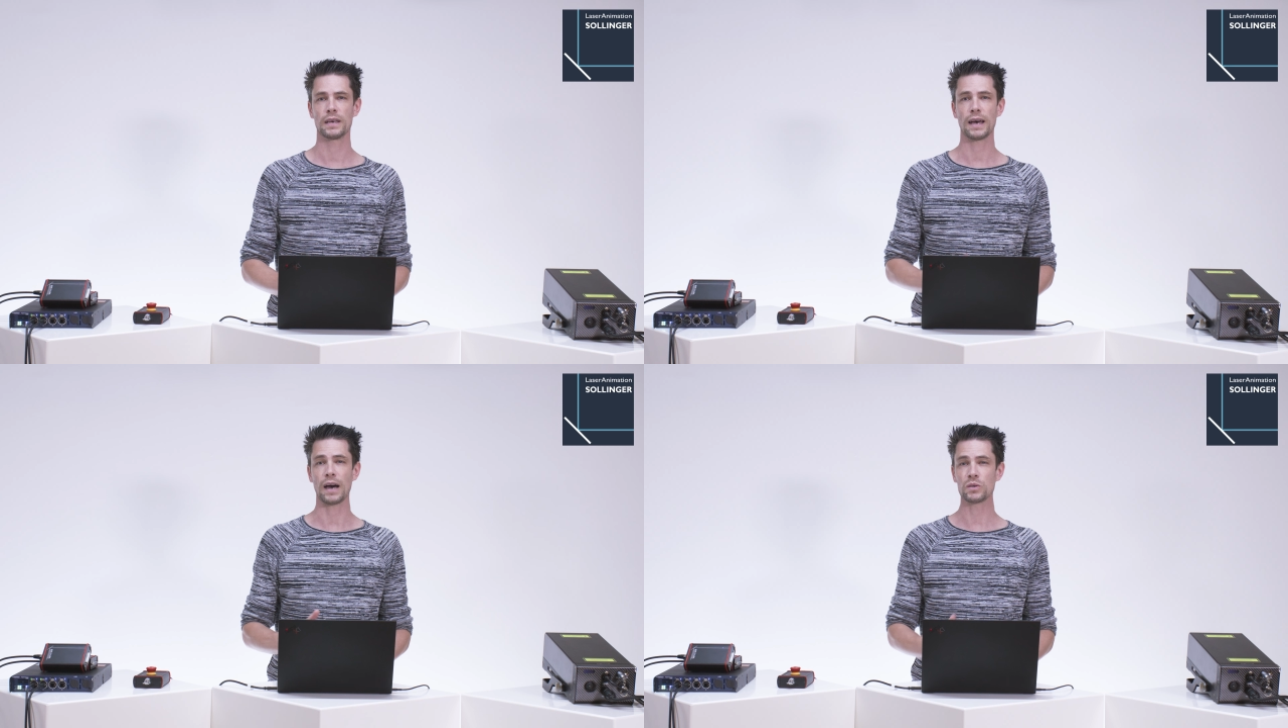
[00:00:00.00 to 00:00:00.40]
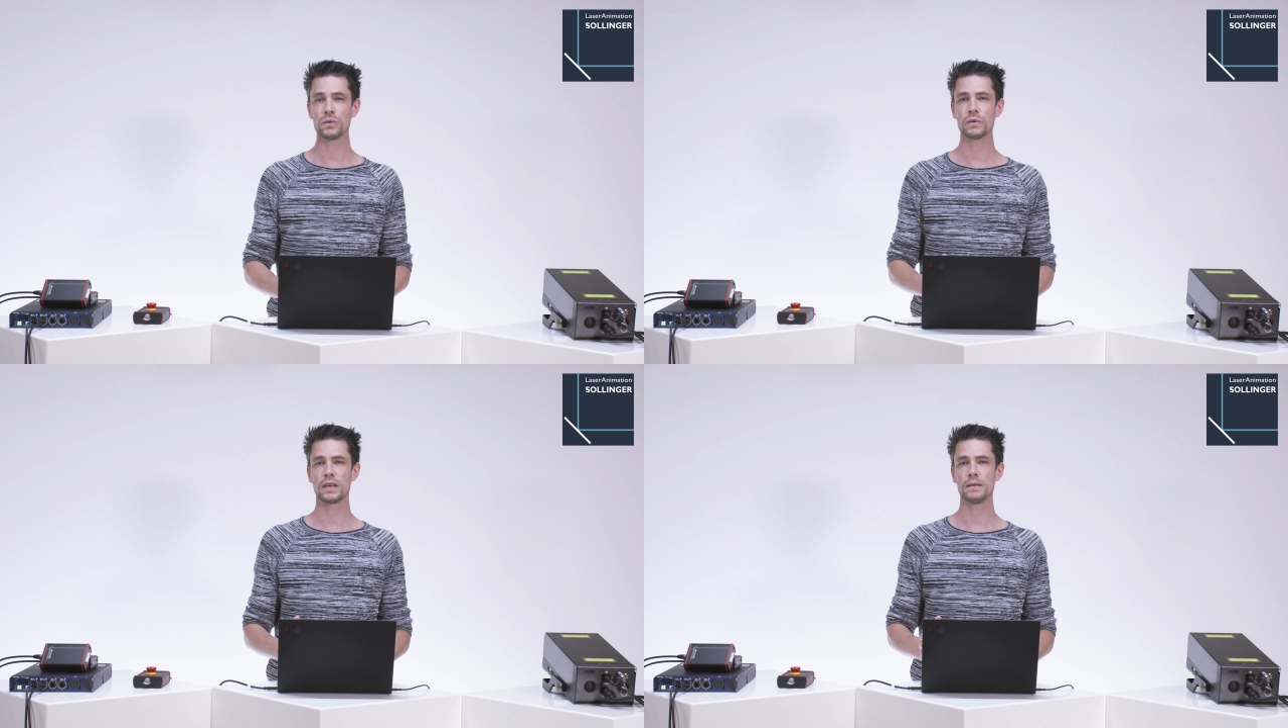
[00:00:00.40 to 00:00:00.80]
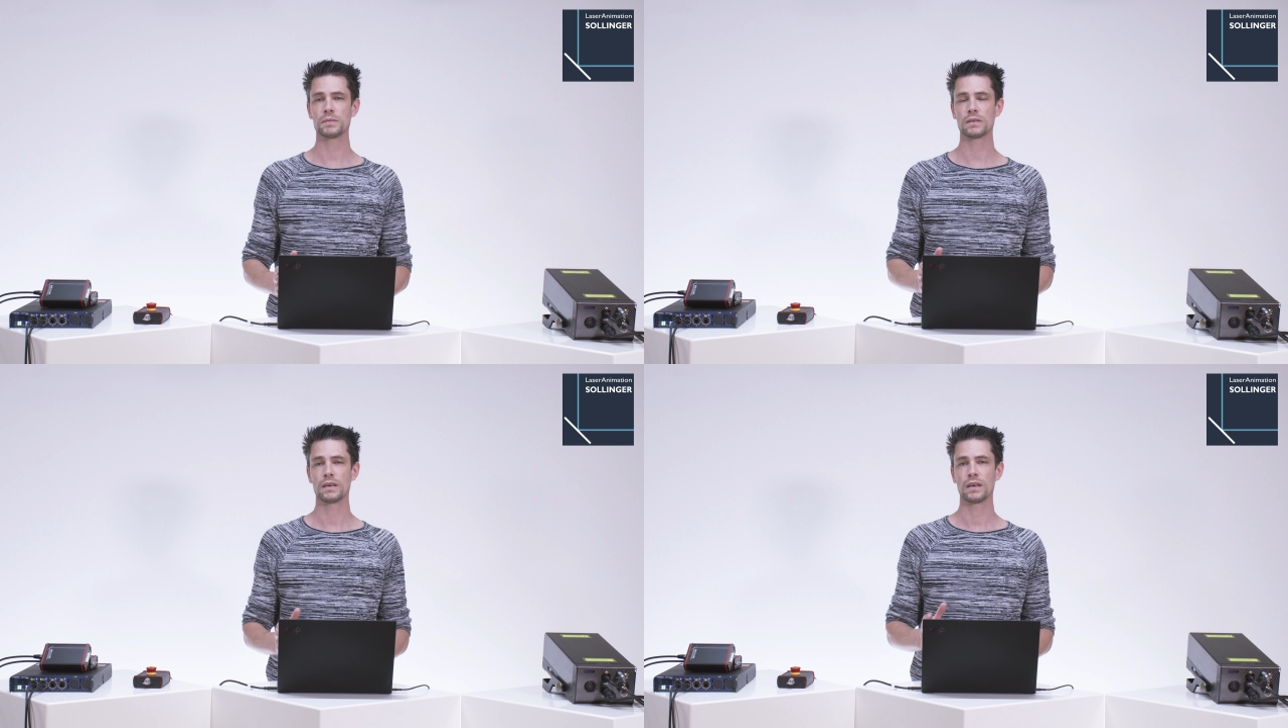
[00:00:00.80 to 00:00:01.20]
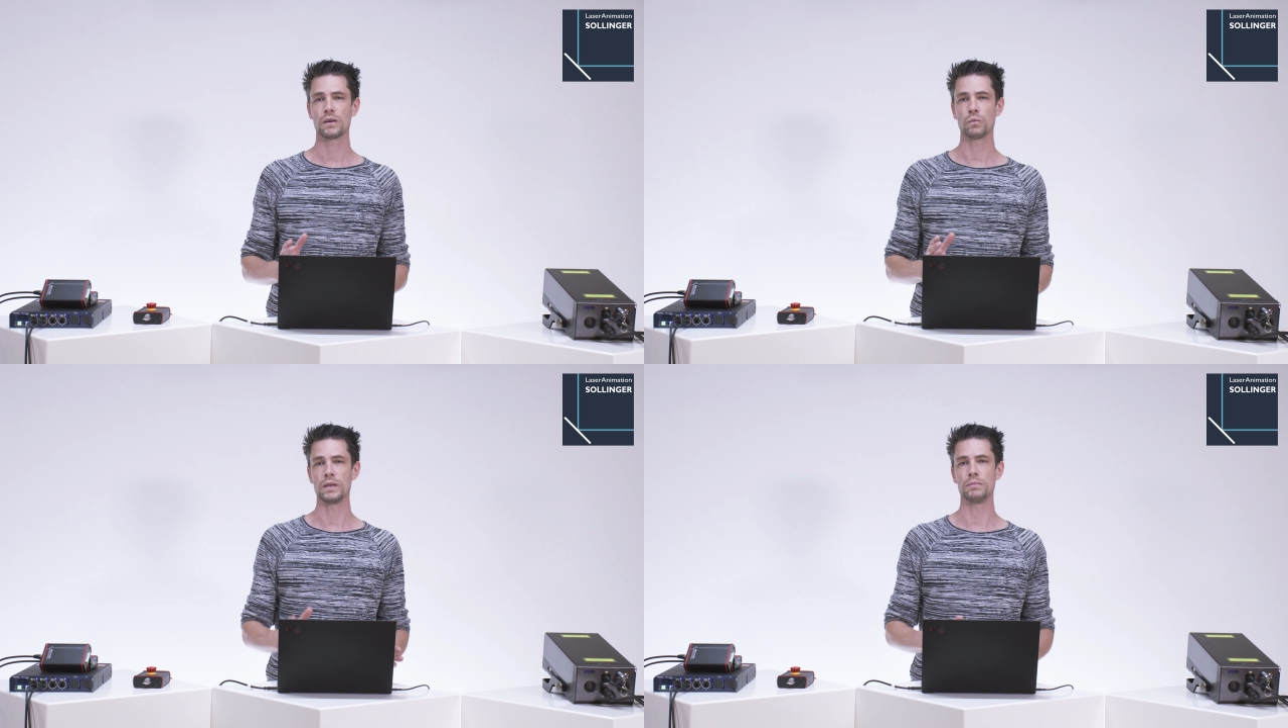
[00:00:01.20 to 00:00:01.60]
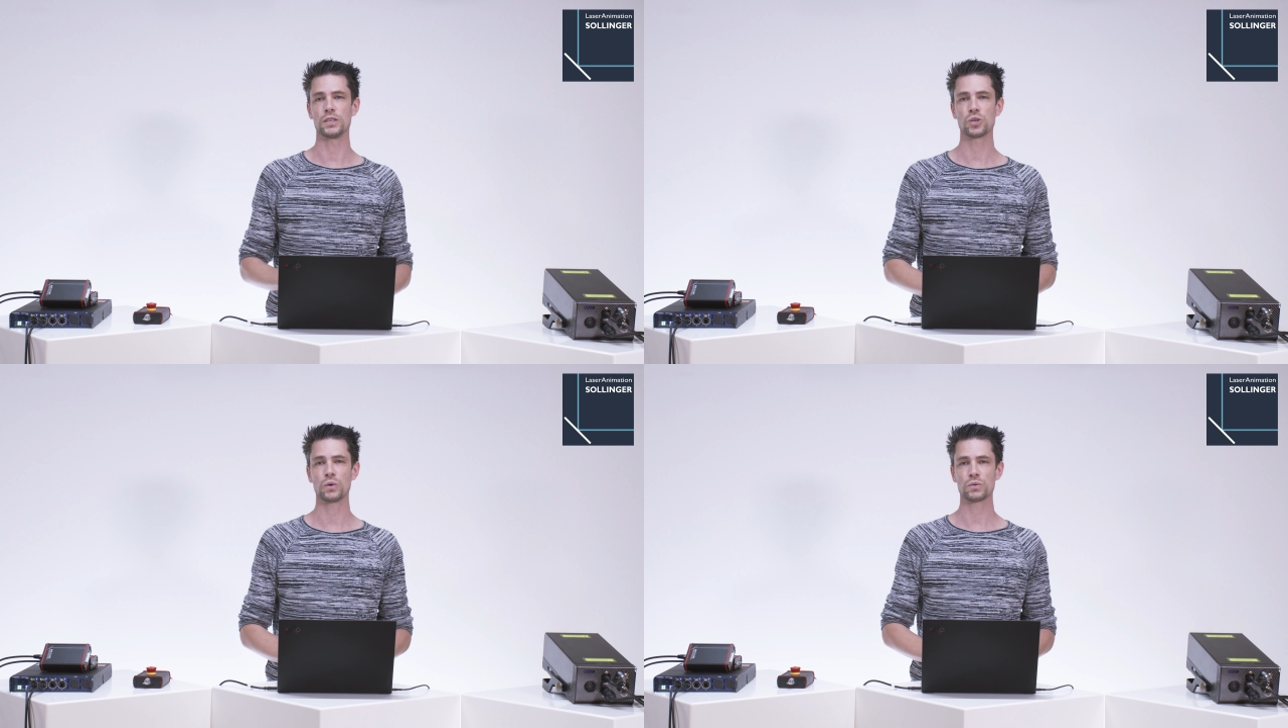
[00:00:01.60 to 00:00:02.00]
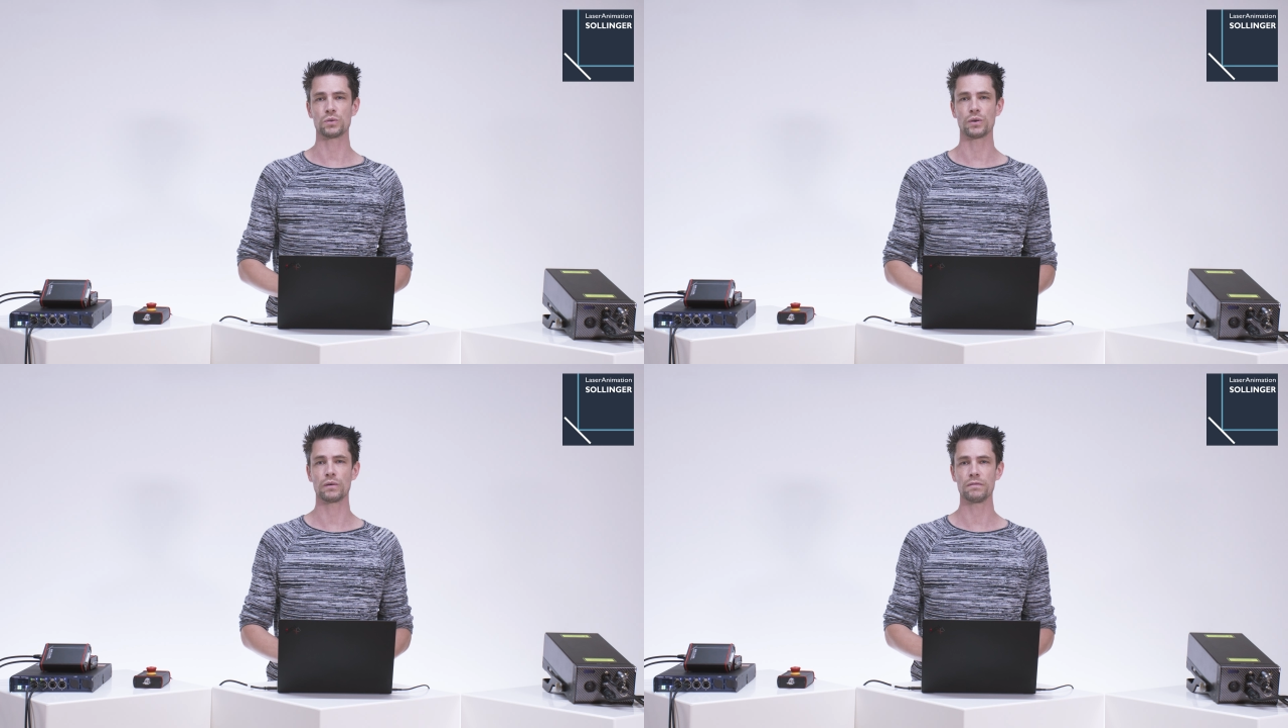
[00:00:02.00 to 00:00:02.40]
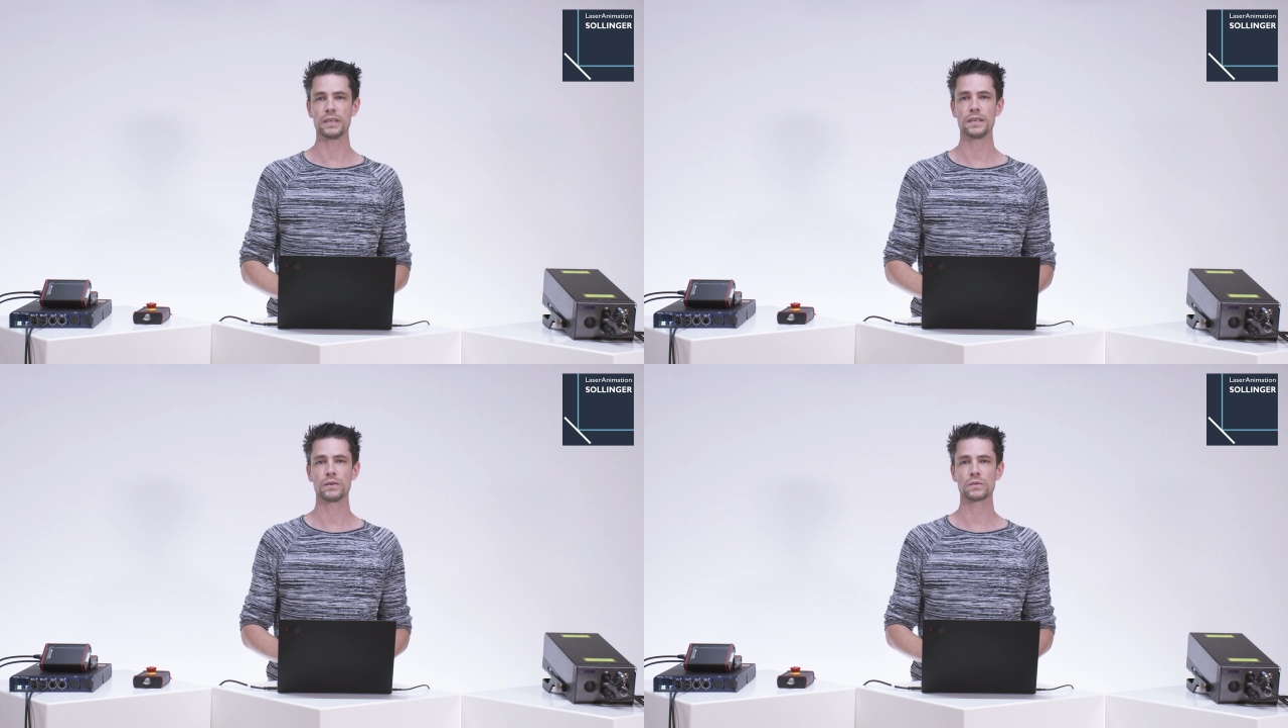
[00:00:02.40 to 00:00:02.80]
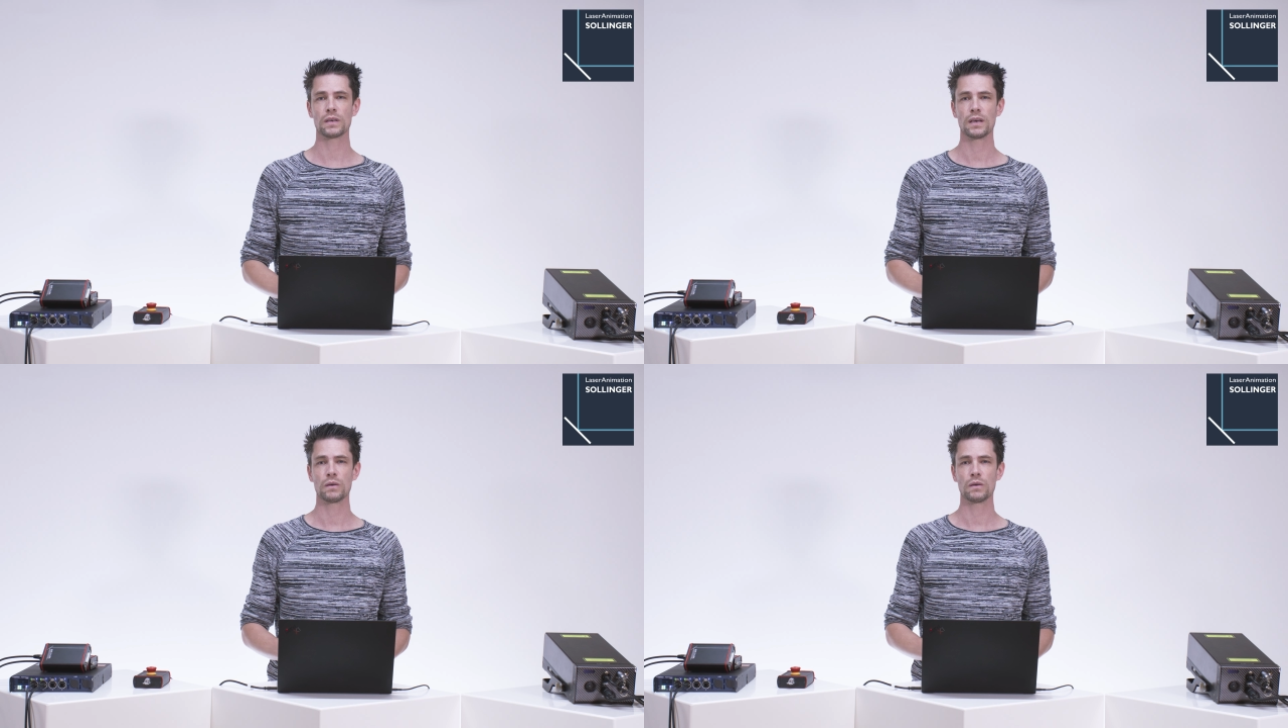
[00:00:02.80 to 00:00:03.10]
How To clips will be short tutorial videos